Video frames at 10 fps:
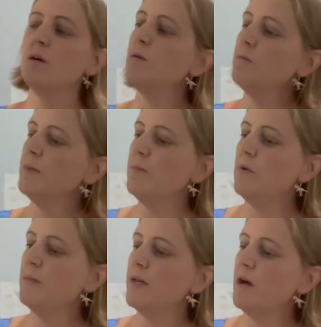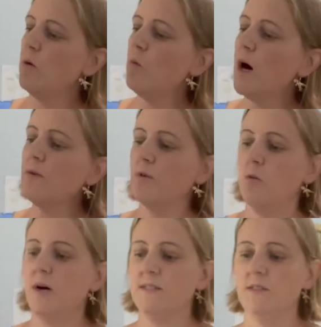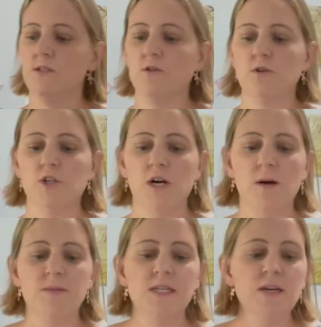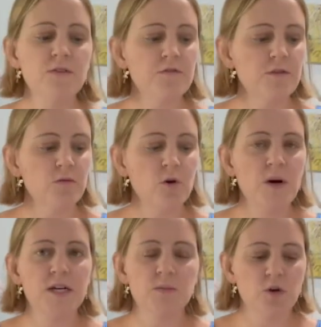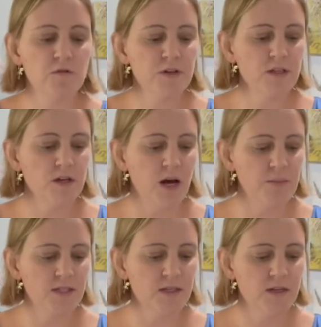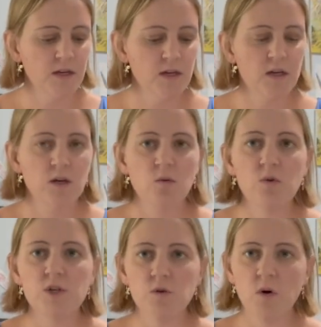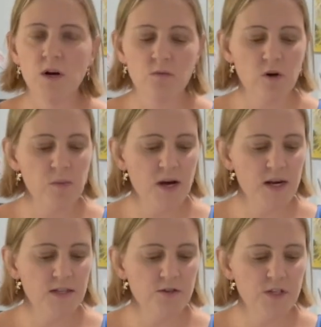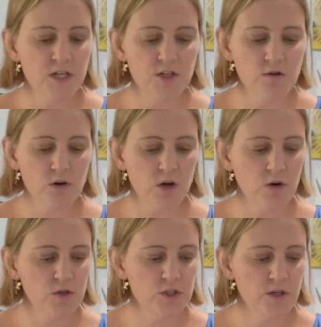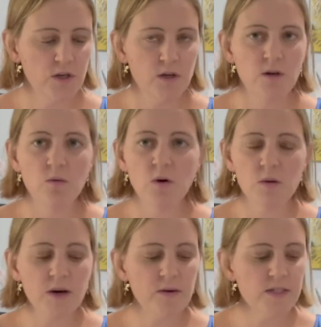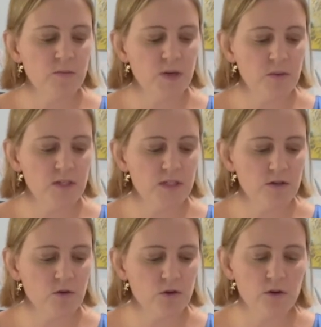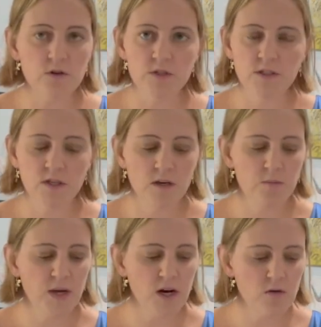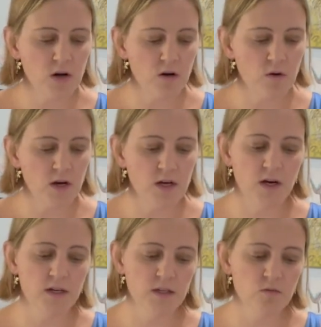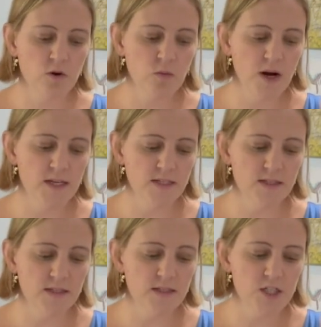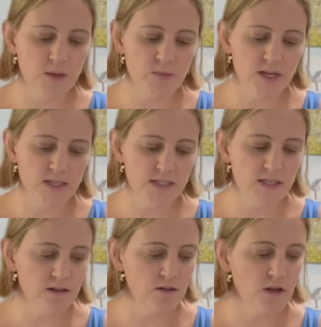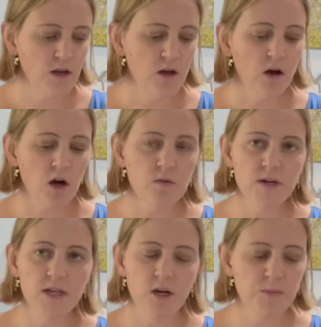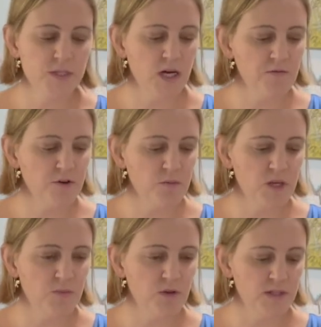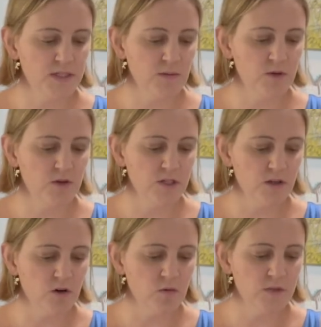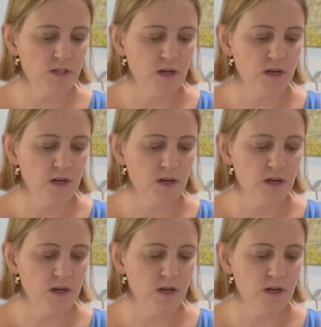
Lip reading: People may not want robots in certain jobs, even if the robot is perfectly competent. Would you want a robot as your teacher or coach? What about as a babysitter or nurse? Pero, a cuddly robot shaped like a seal, already helps comfort people in some nursing homes.